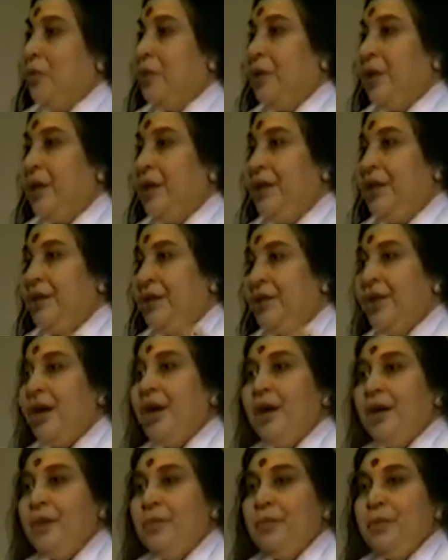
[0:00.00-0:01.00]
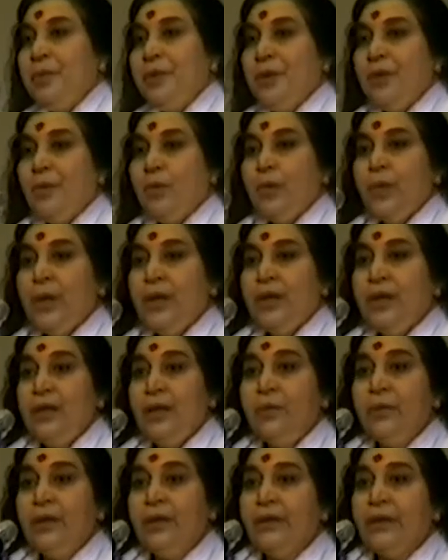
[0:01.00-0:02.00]
any time. When
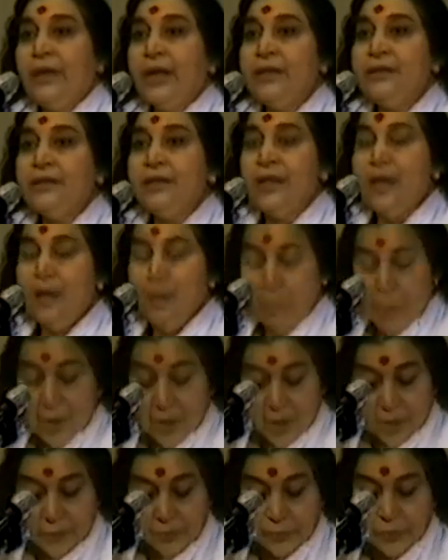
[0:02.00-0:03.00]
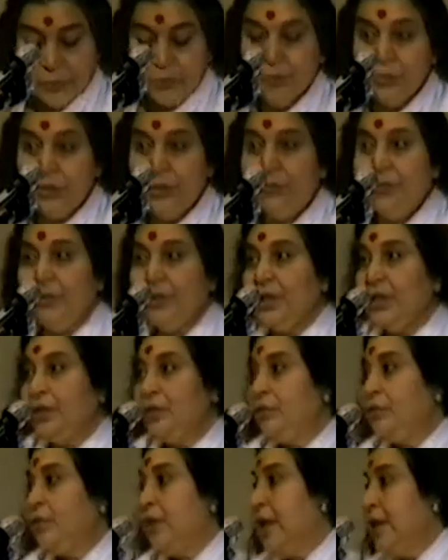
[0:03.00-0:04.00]
even Christ came, it was so
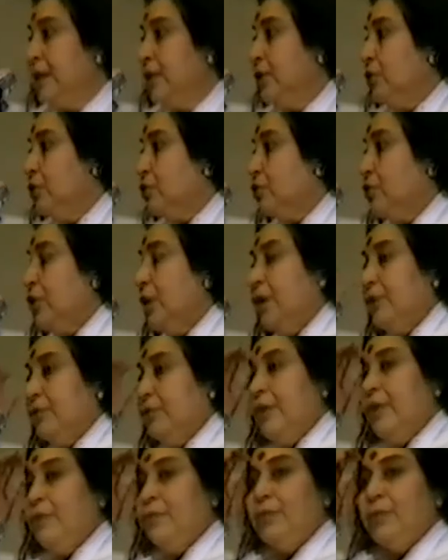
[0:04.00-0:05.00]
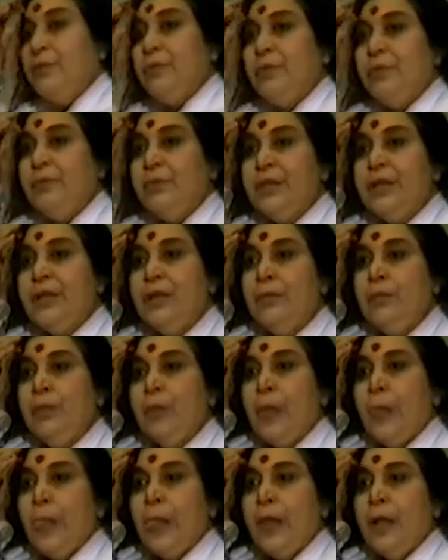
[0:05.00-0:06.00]
difficult to carry these 12 people with him.
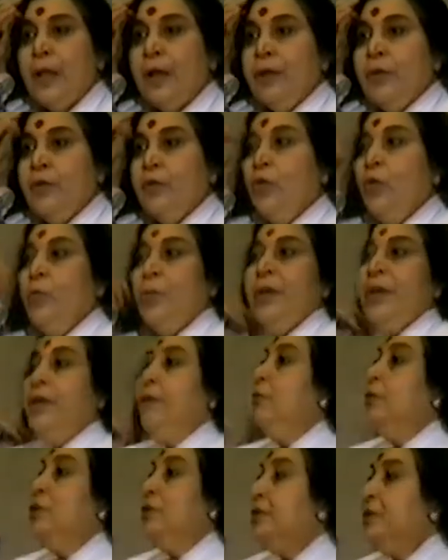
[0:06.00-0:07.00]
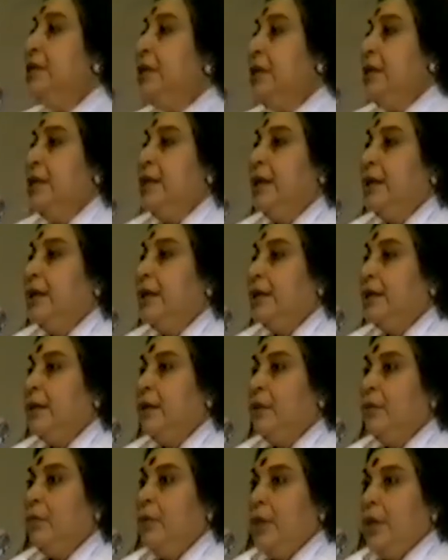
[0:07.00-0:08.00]
Nobody was seeking at that time.
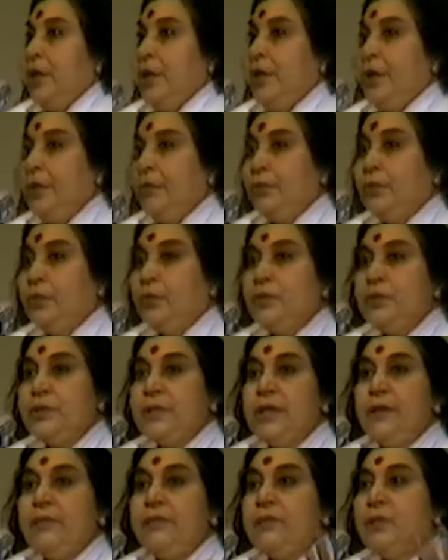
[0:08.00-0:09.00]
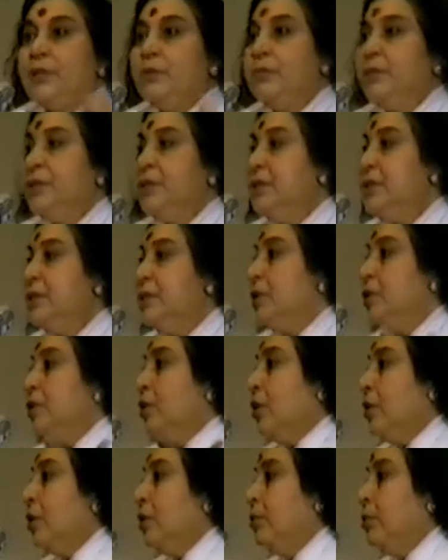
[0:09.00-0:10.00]
He, of course, gave sermons, he
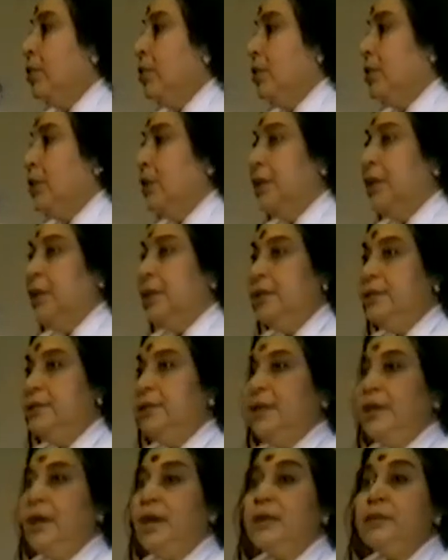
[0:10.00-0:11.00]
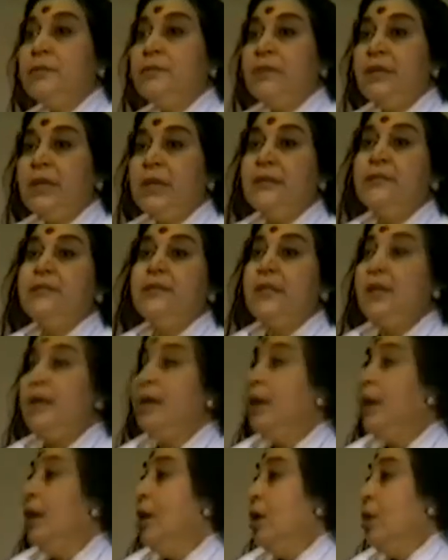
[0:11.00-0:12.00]
talked about it. That is the last we can
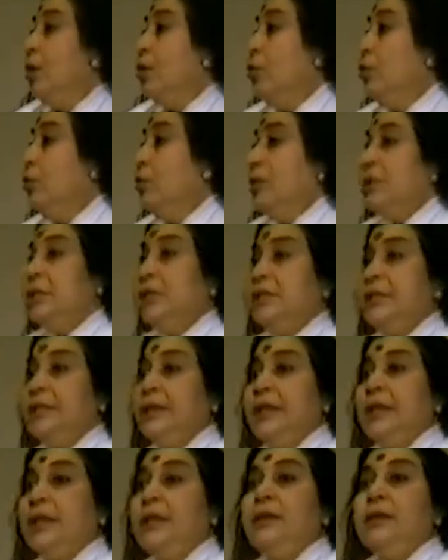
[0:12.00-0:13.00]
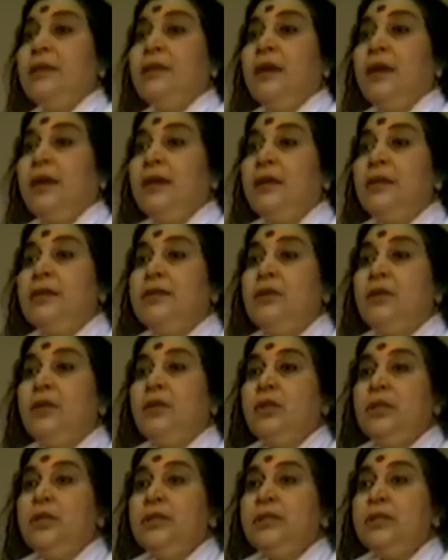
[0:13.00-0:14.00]
say who was such a great incarnation
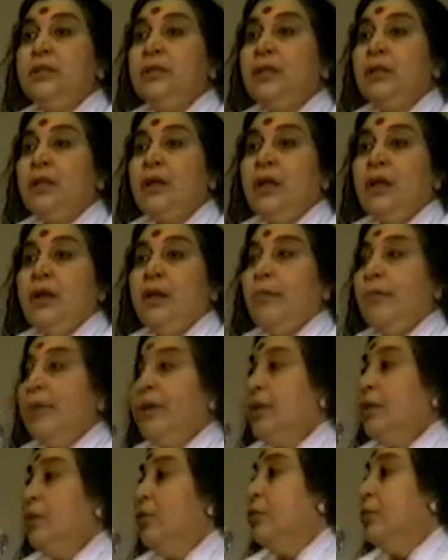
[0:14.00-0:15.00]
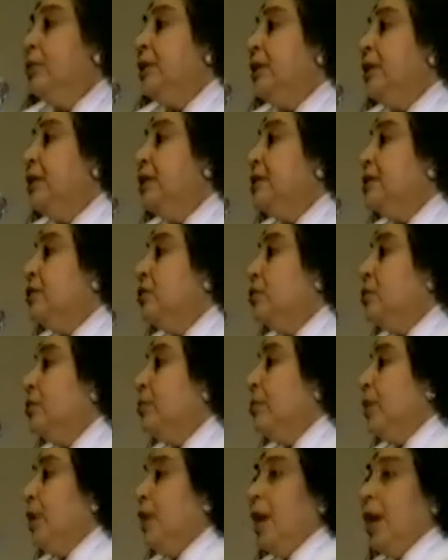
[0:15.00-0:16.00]
on this earth, but nobody listened to him.
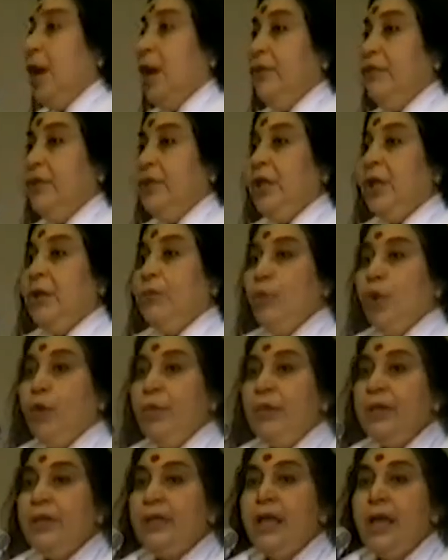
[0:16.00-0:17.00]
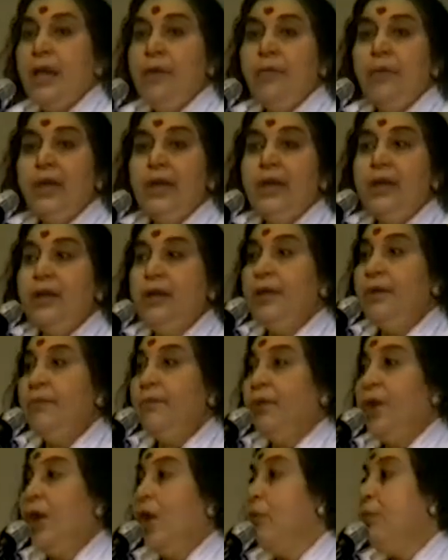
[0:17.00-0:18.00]
After that moment came, when he
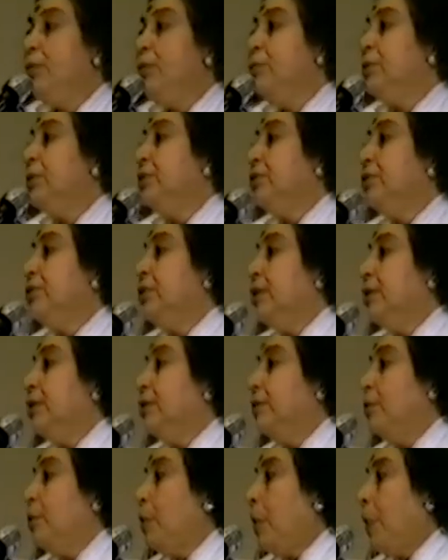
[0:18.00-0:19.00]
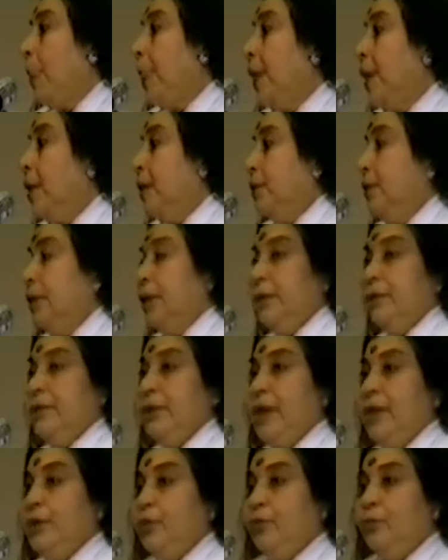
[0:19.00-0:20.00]
lived, how people treated him. They
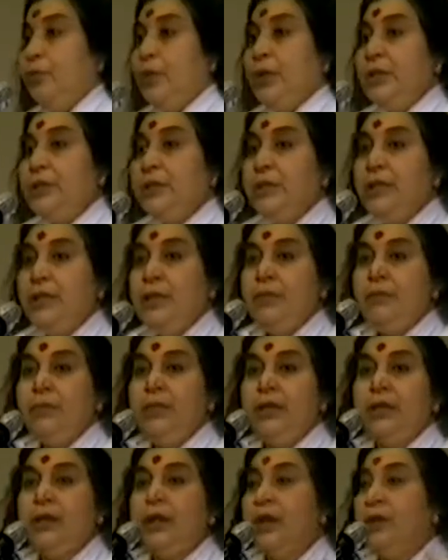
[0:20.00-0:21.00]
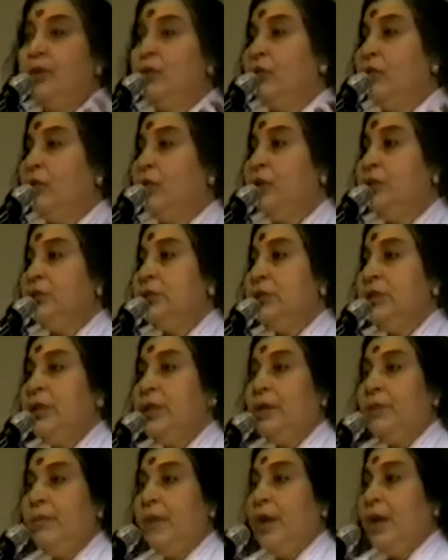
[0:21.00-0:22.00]
tried to poison him, they tried to torture
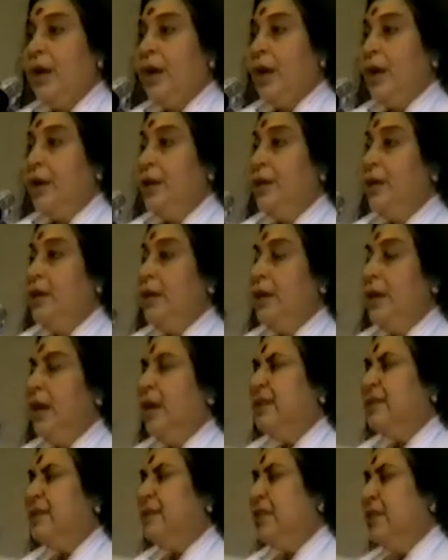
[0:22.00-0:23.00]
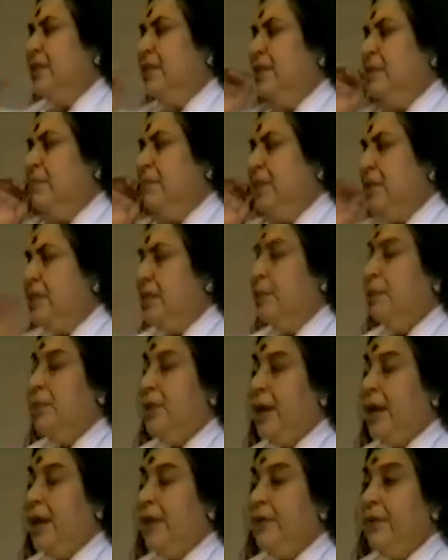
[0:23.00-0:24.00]
him, and he had such a miserable
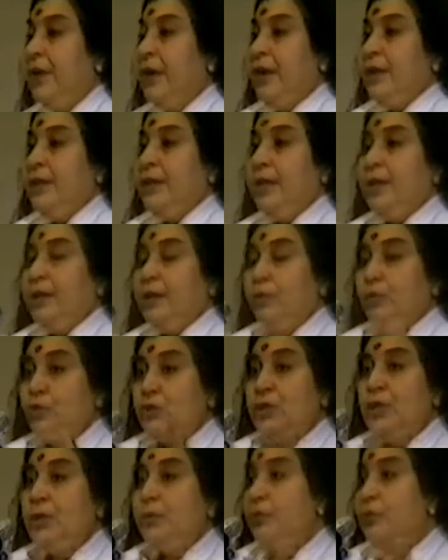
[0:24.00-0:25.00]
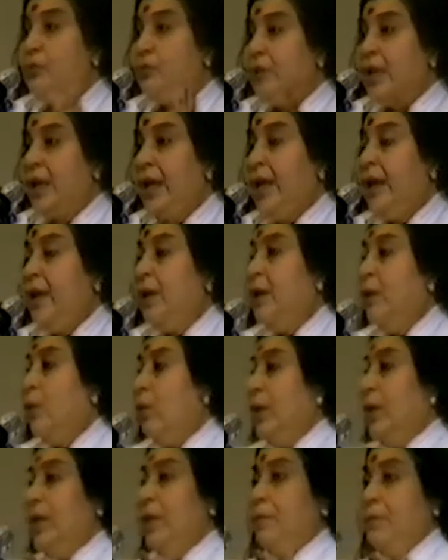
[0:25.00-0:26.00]
life that the Muslims today,
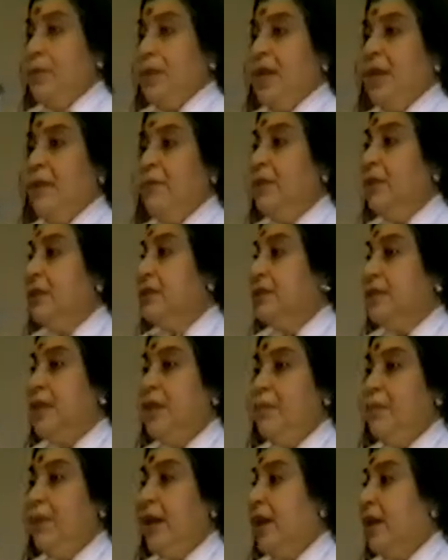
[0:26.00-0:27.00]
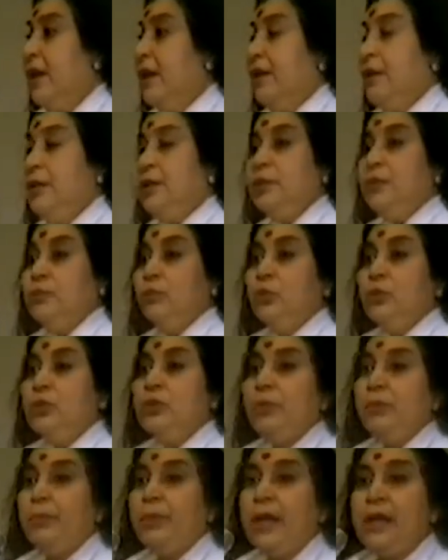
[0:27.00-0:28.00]
when they behave in the same manner, it is most
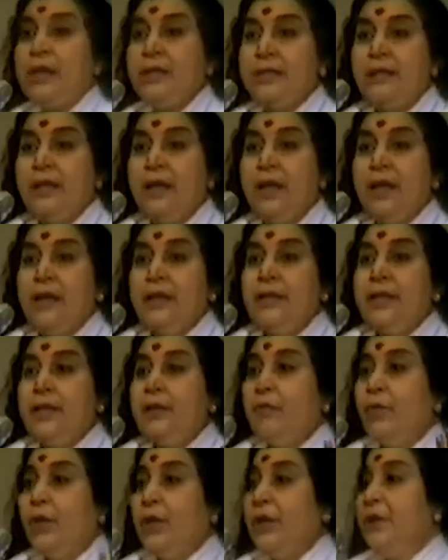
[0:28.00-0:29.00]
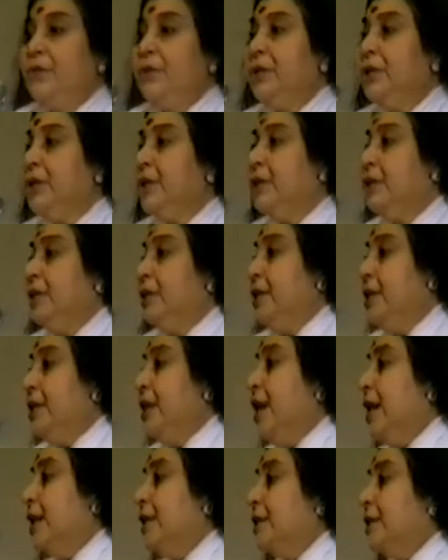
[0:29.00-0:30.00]
surprising that whatever he
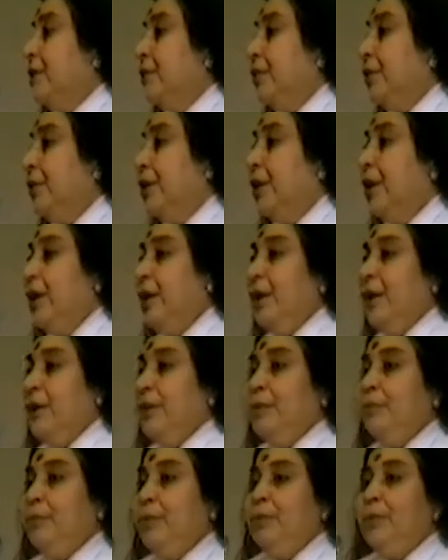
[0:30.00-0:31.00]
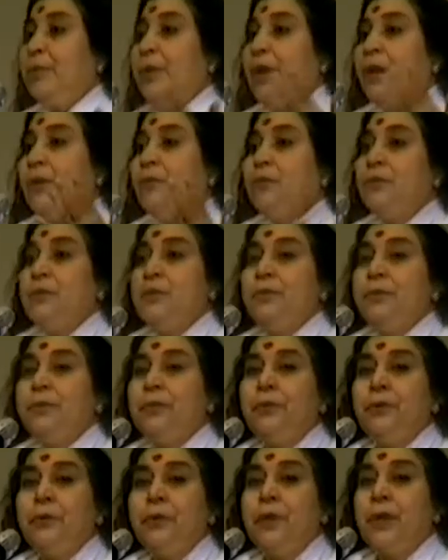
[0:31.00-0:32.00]
has suffered, the people have to
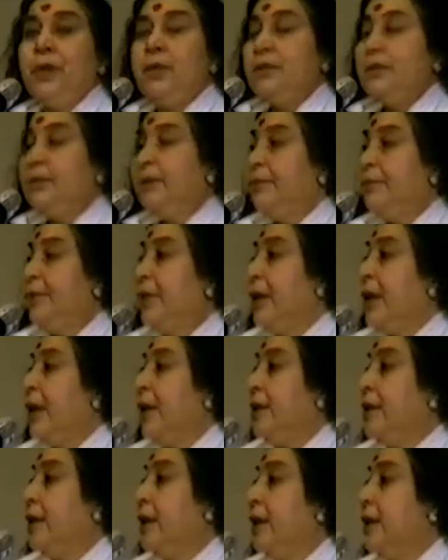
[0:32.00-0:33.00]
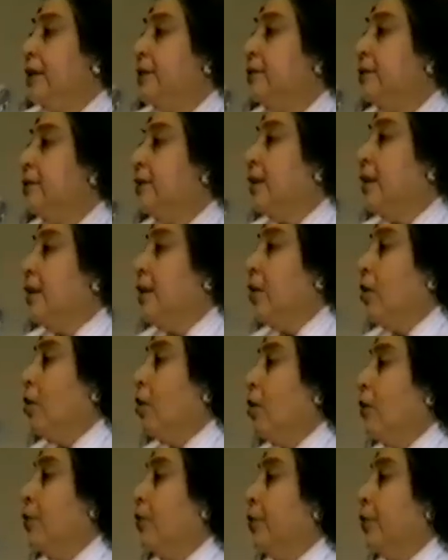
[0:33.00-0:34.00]
suffer at the hands
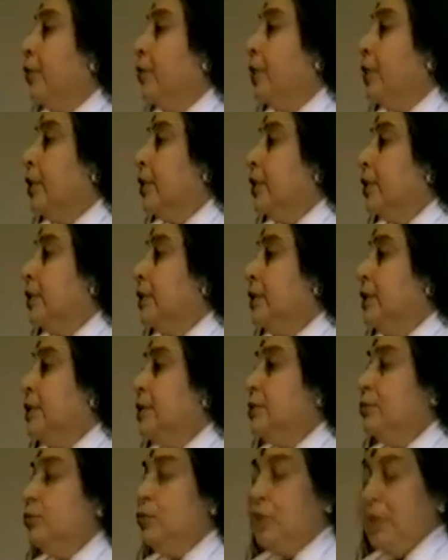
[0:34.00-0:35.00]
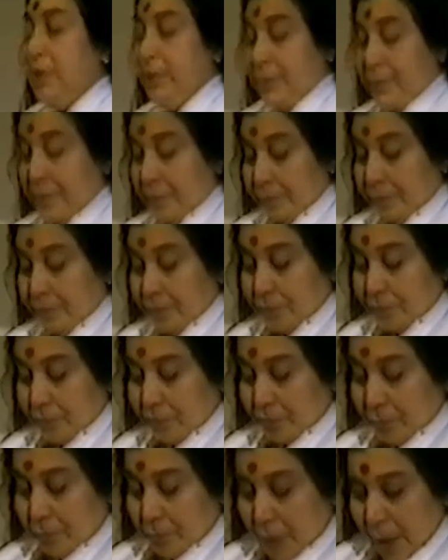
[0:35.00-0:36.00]
of these Muslims.
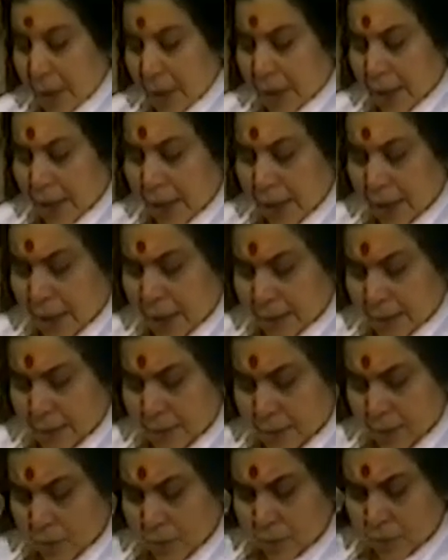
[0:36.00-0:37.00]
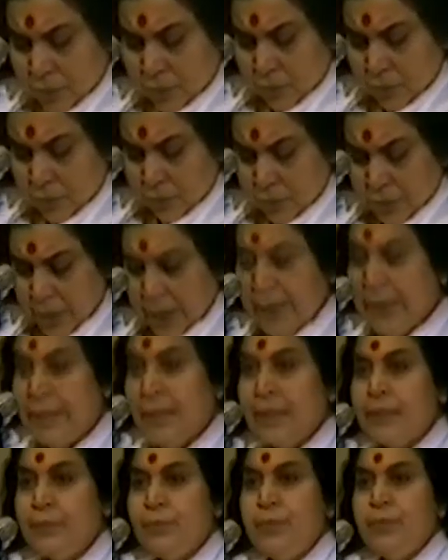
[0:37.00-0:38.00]
There are other also
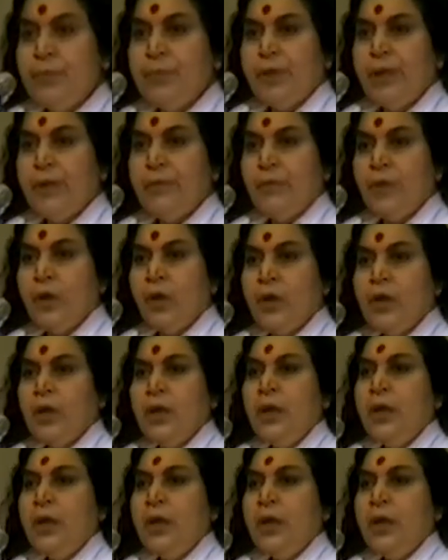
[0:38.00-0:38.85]
ideas people have got,